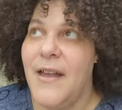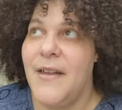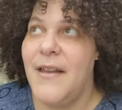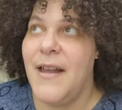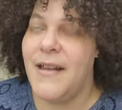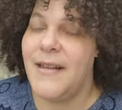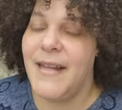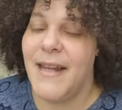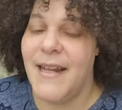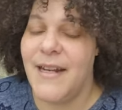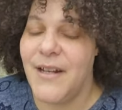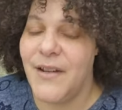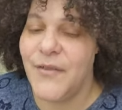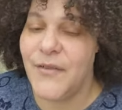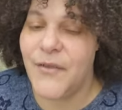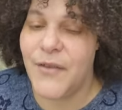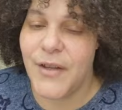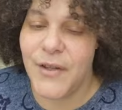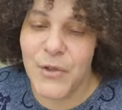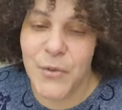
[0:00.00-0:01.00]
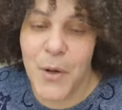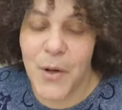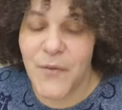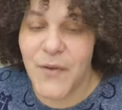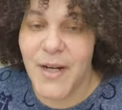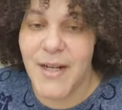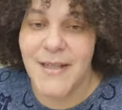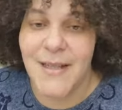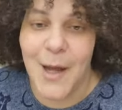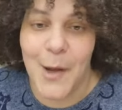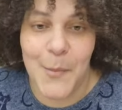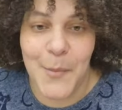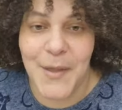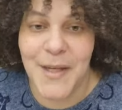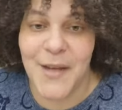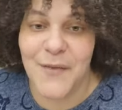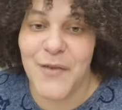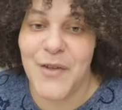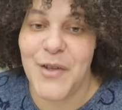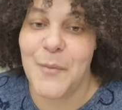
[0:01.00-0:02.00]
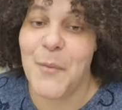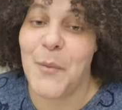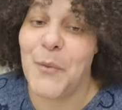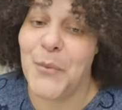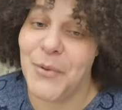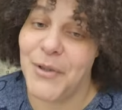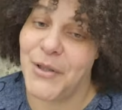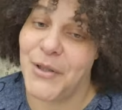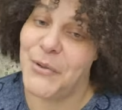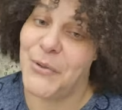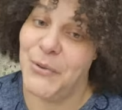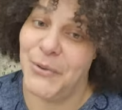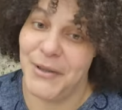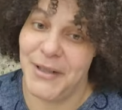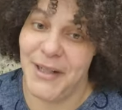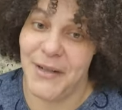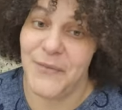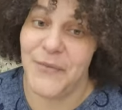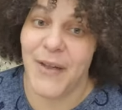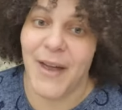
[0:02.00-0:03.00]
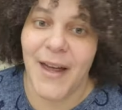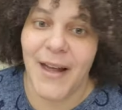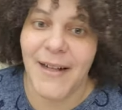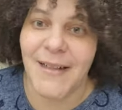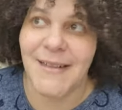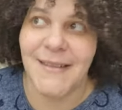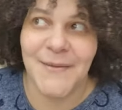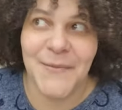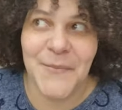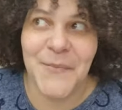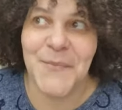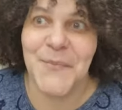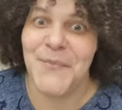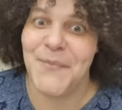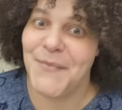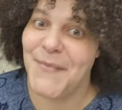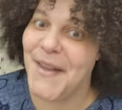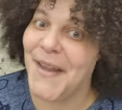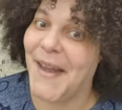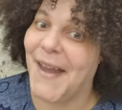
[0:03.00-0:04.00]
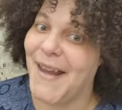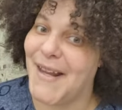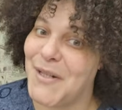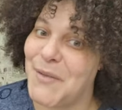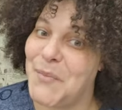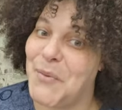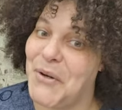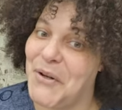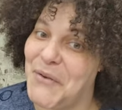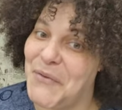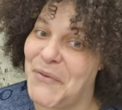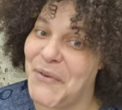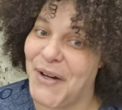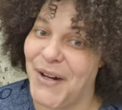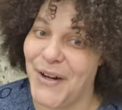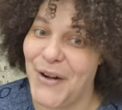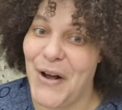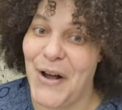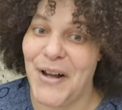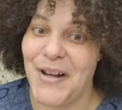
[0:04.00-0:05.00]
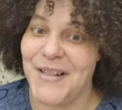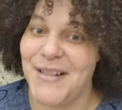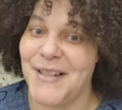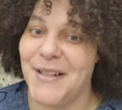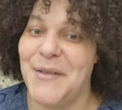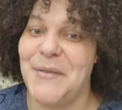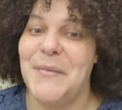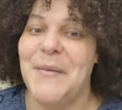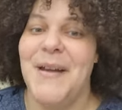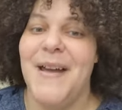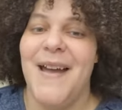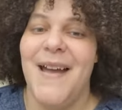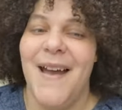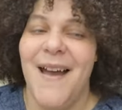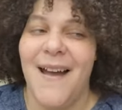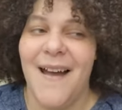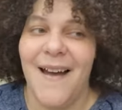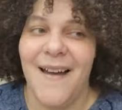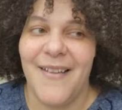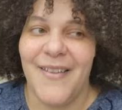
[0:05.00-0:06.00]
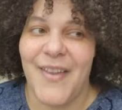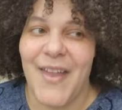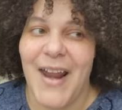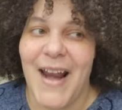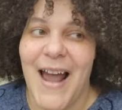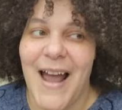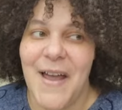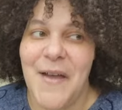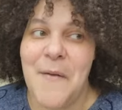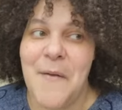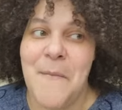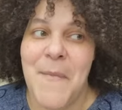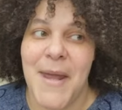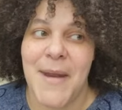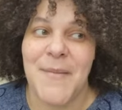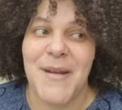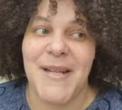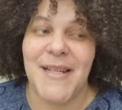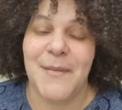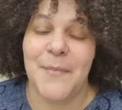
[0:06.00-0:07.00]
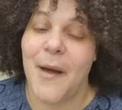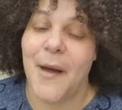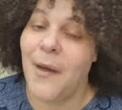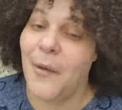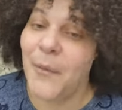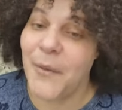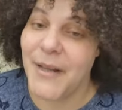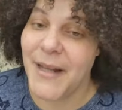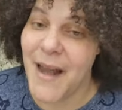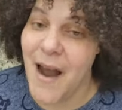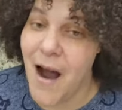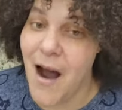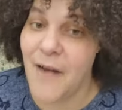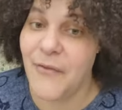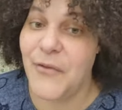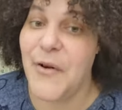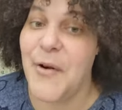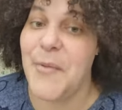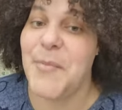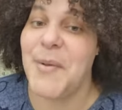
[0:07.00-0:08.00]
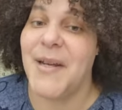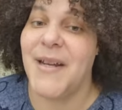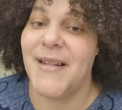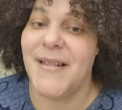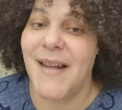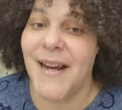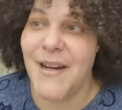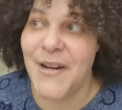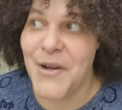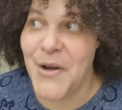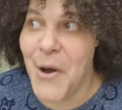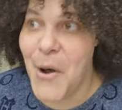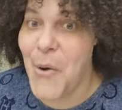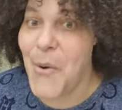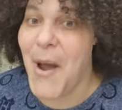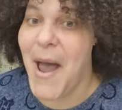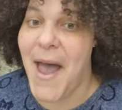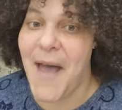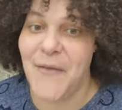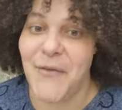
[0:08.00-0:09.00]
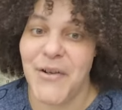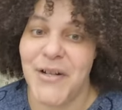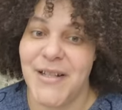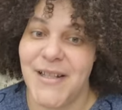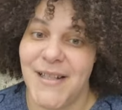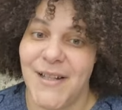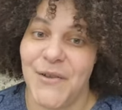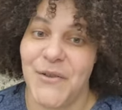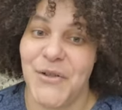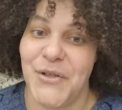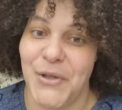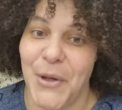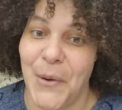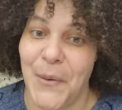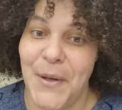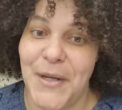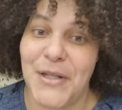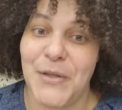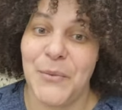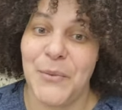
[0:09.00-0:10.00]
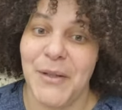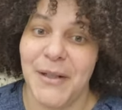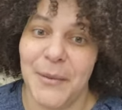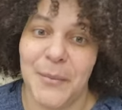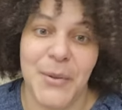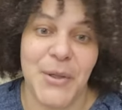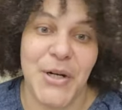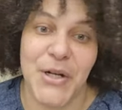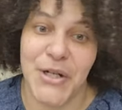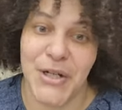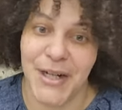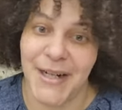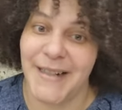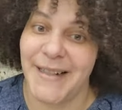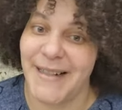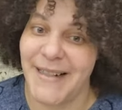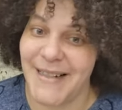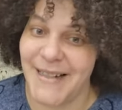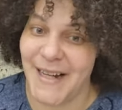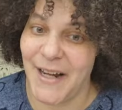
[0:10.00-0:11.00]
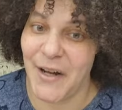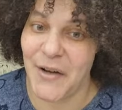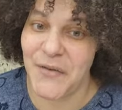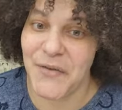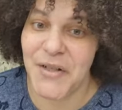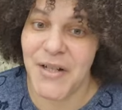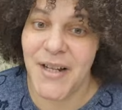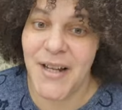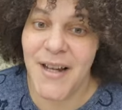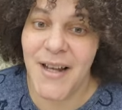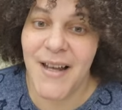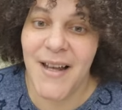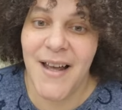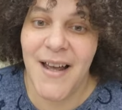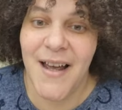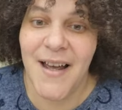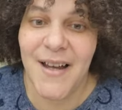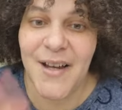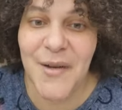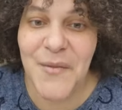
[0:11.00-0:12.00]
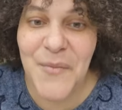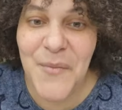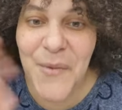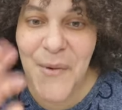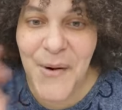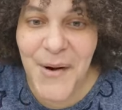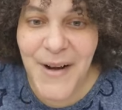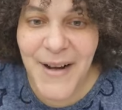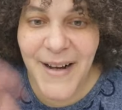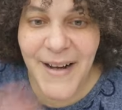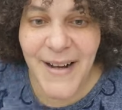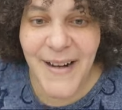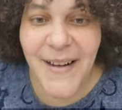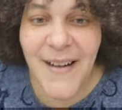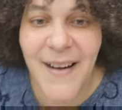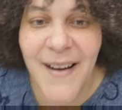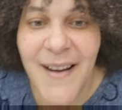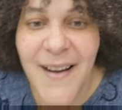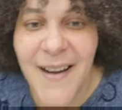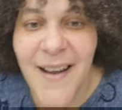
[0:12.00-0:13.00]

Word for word: at the end of the 12 days, I'll be giving them a really cool gift that is pretty freaking awesome. That I, it made me smile when they offer it because I know every single sewist would appreciate this gift. Good morning.